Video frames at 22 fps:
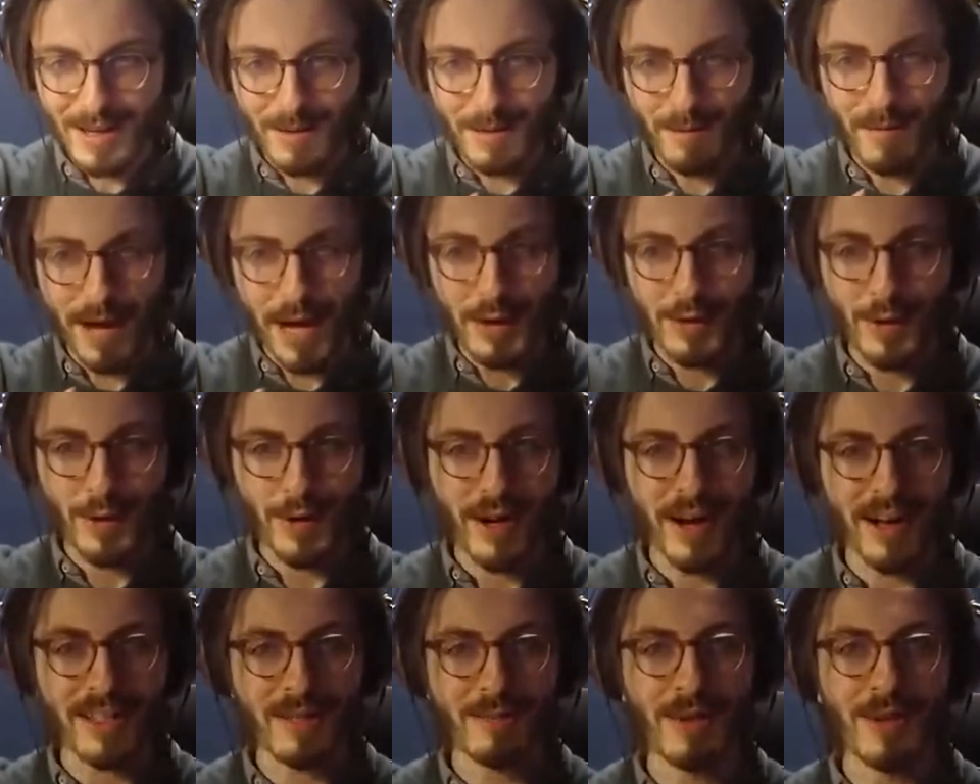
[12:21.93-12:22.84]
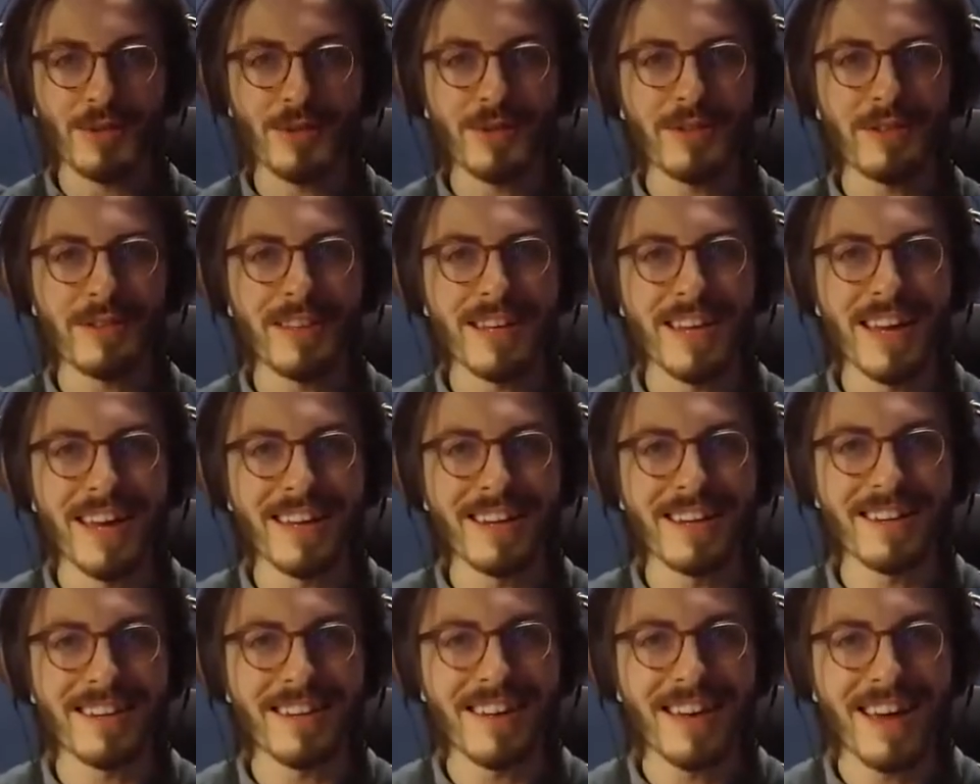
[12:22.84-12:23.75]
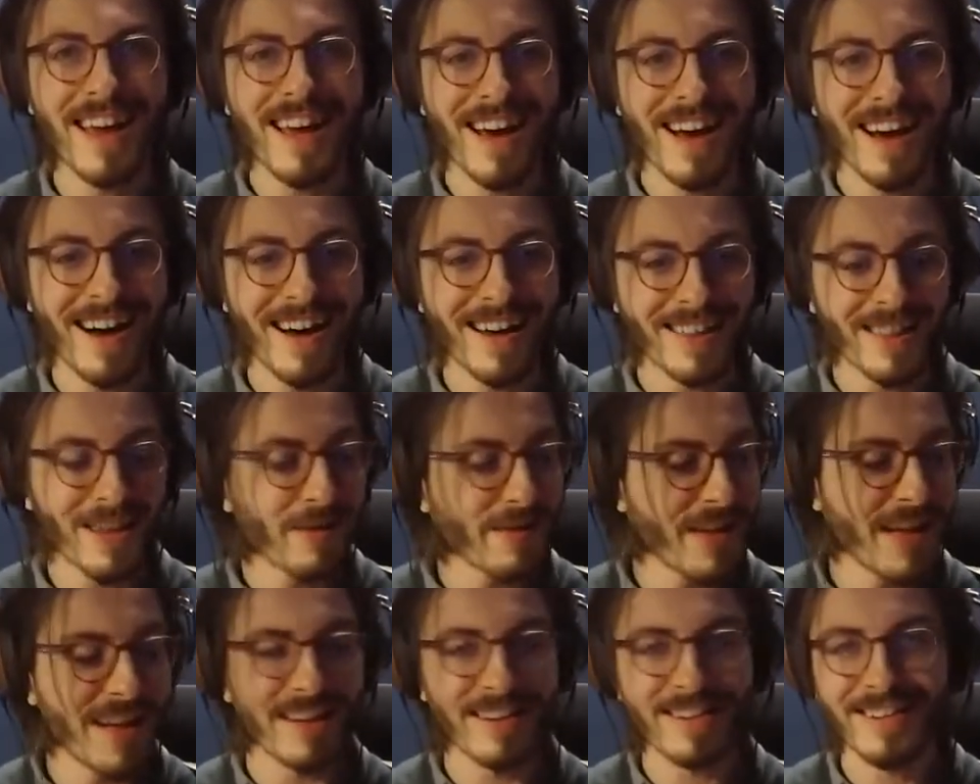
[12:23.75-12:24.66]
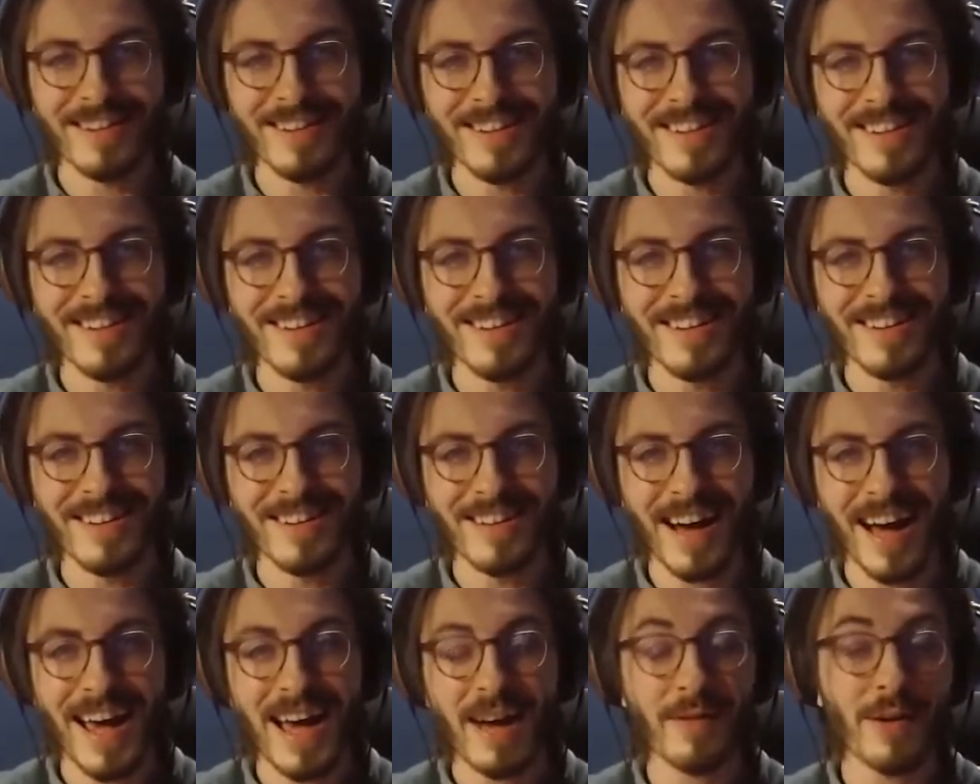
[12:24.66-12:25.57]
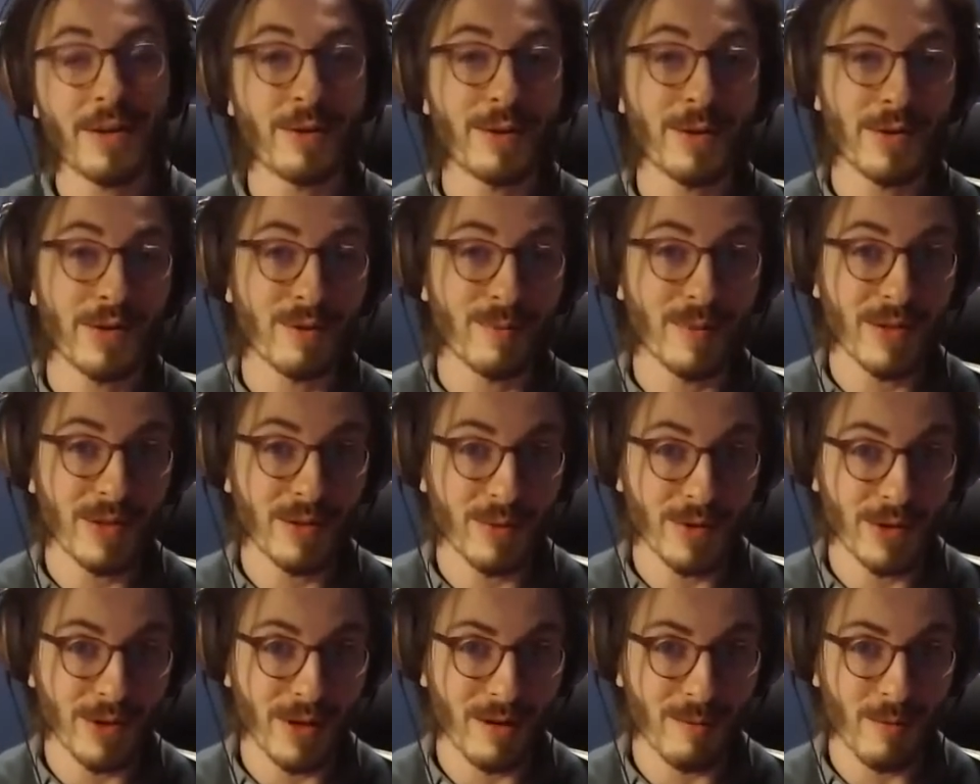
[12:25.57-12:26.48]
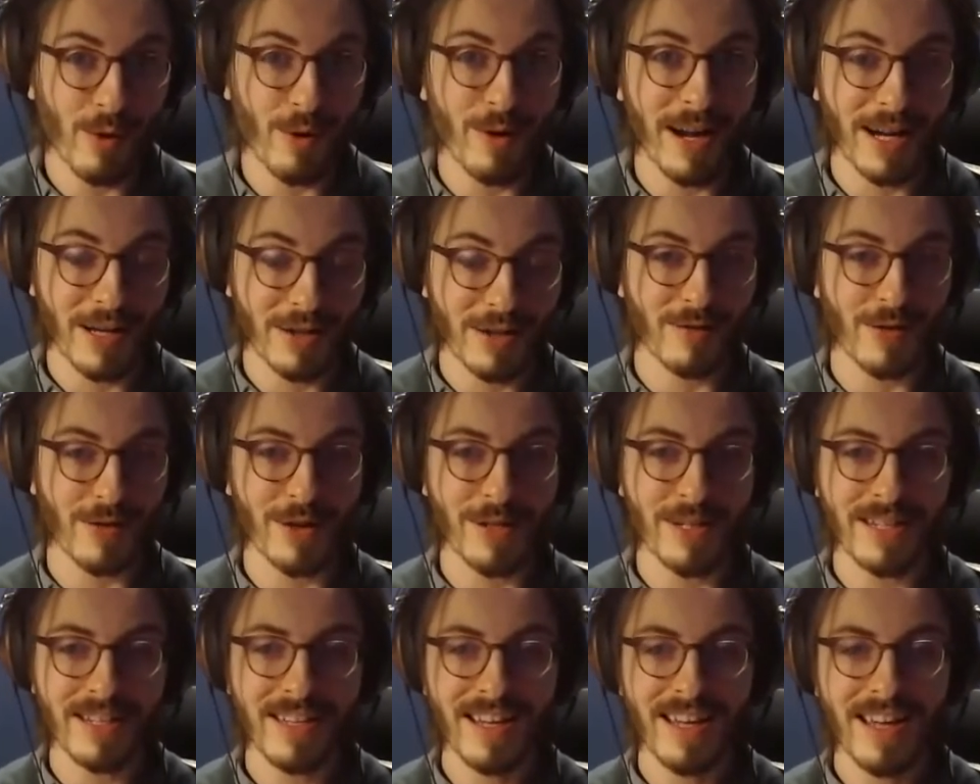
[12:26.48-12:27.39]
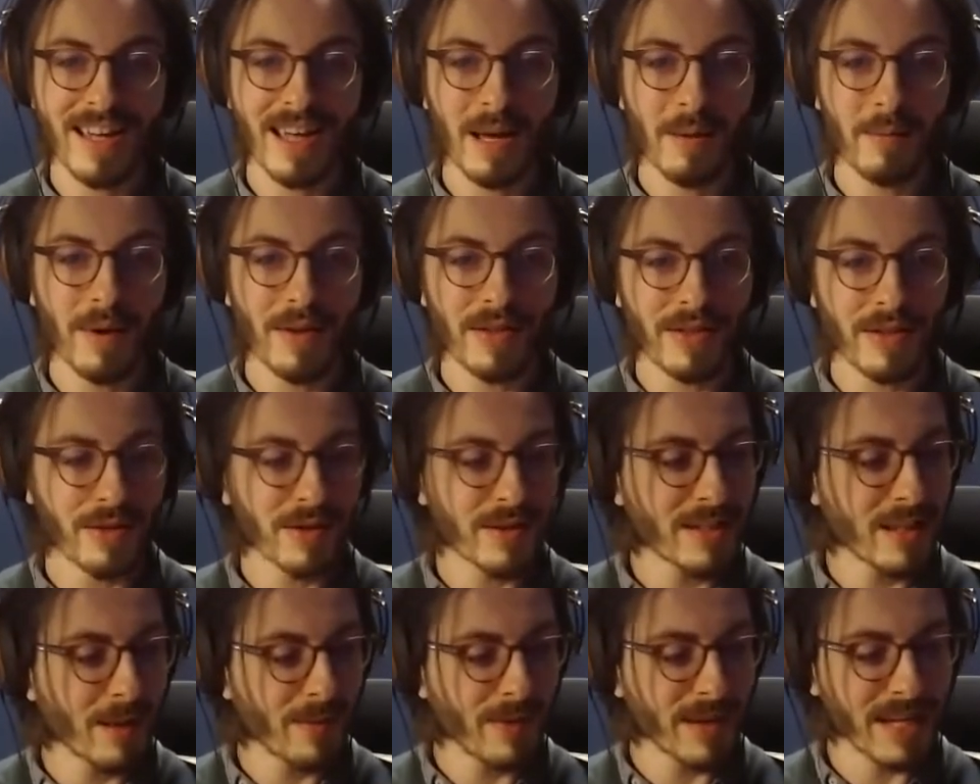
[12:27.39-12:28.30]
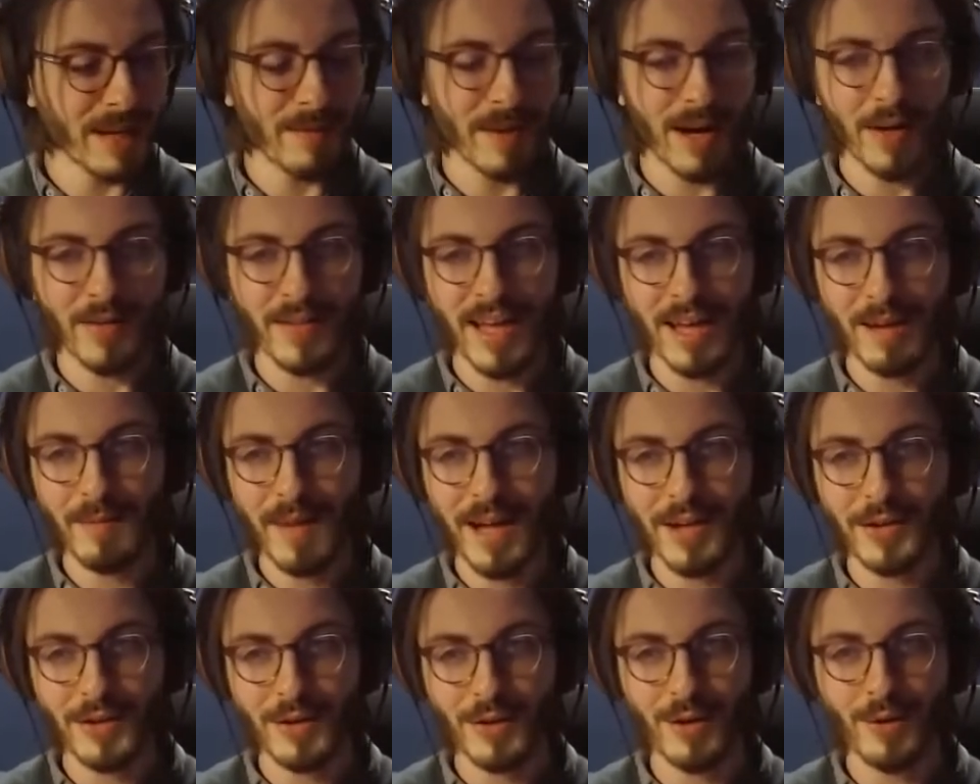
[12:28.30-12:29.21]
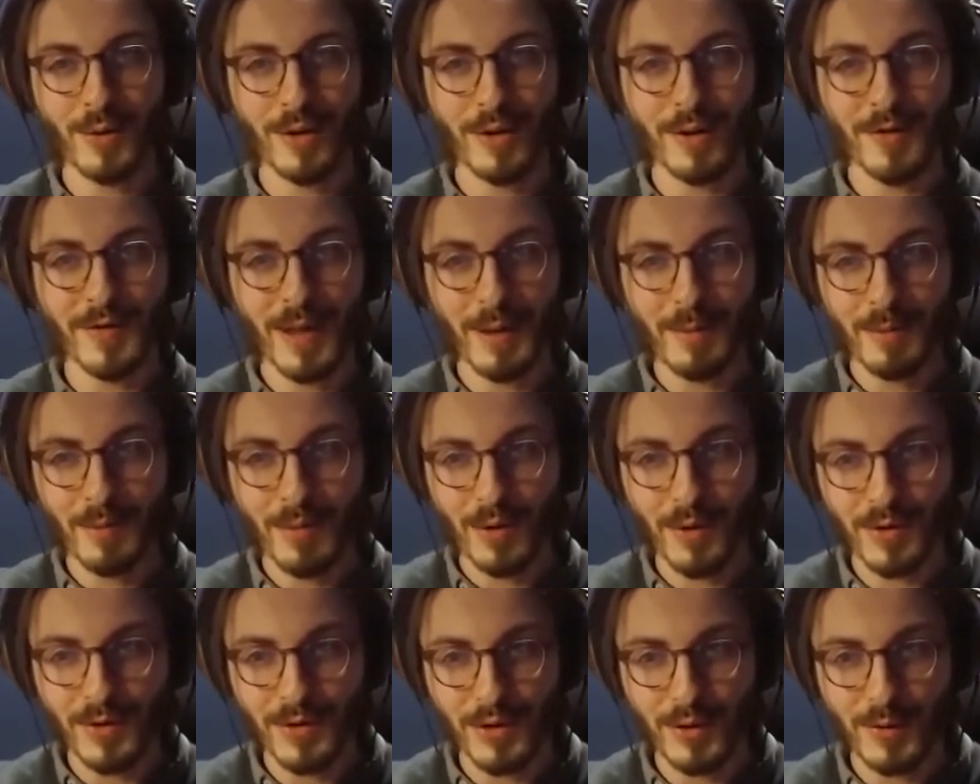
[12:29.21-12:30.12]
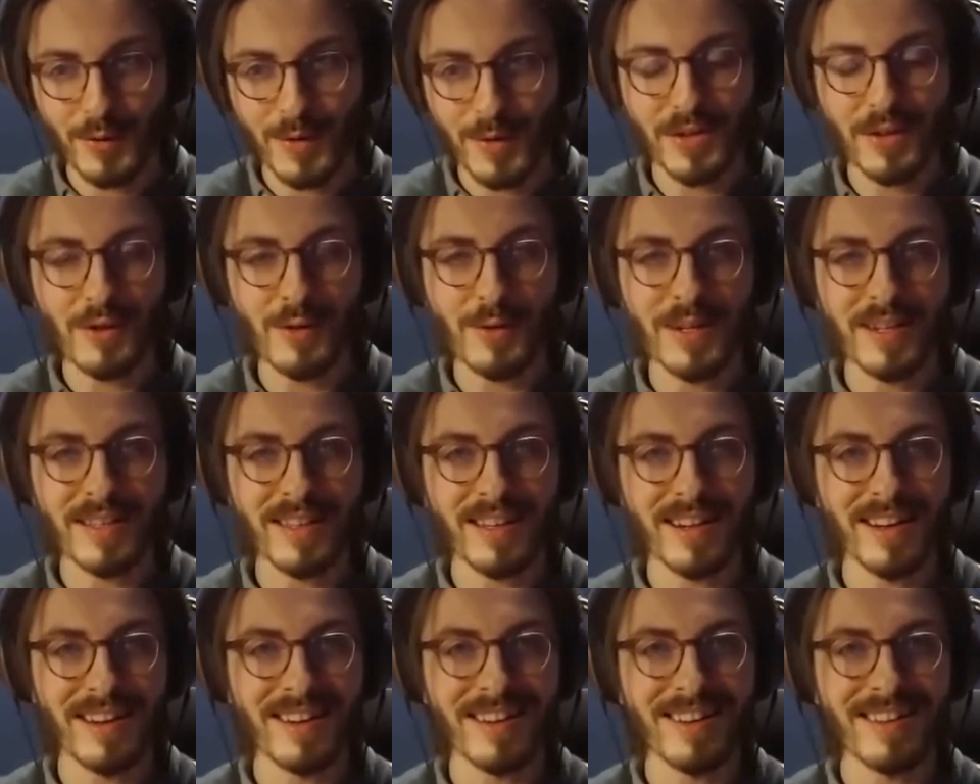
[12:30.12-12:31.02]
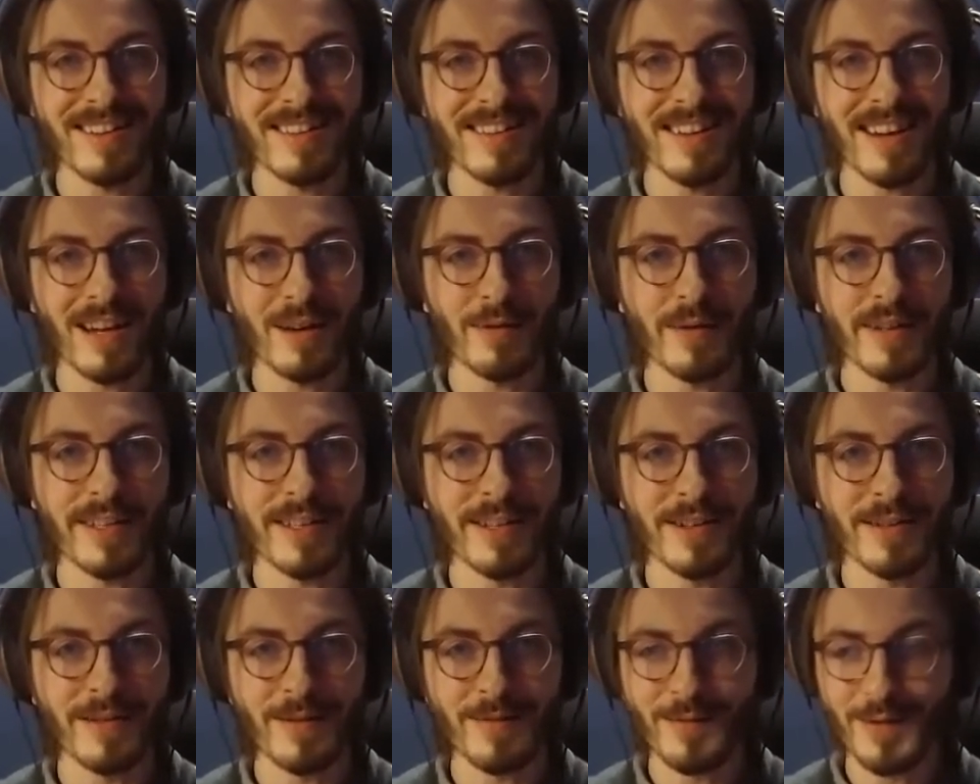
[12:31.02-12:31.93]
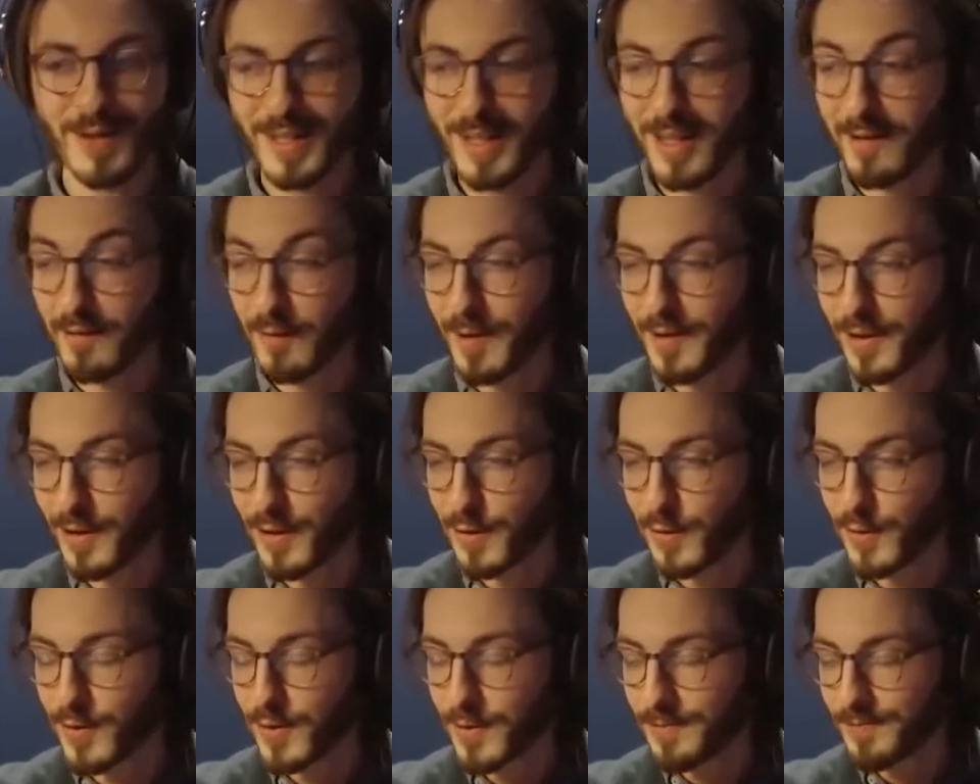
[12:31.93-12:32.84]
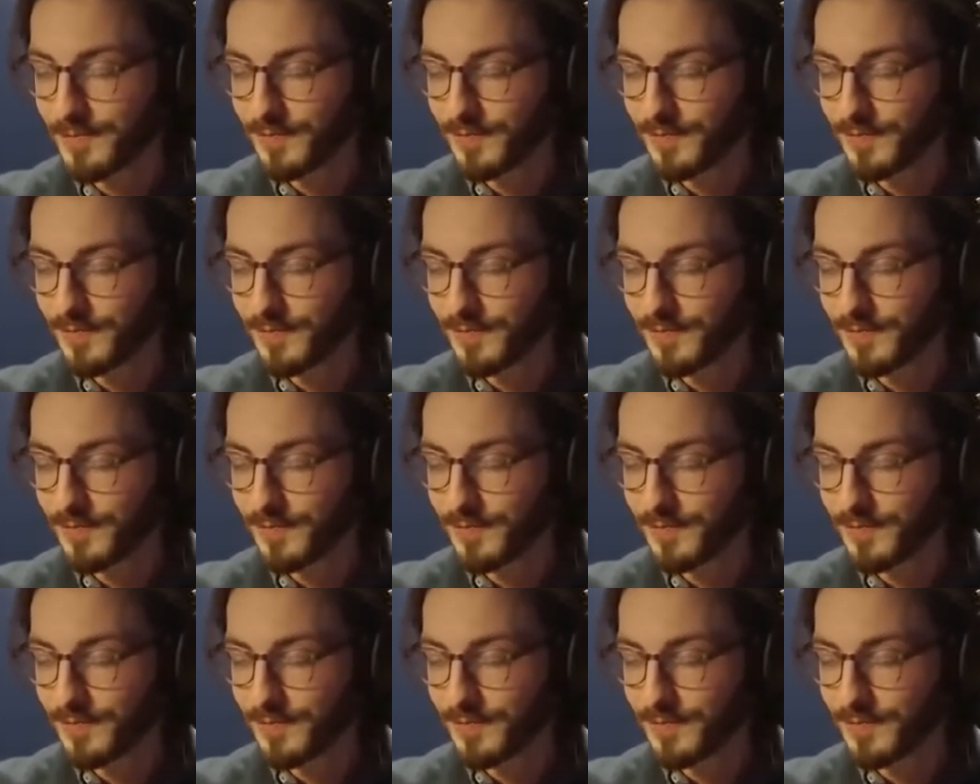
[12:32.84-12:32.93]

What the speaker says: microcosmos. And I love that. I have other instruments which are more extroverted, but there's something about that magical world that pulls you into it that I really, really love about the lute.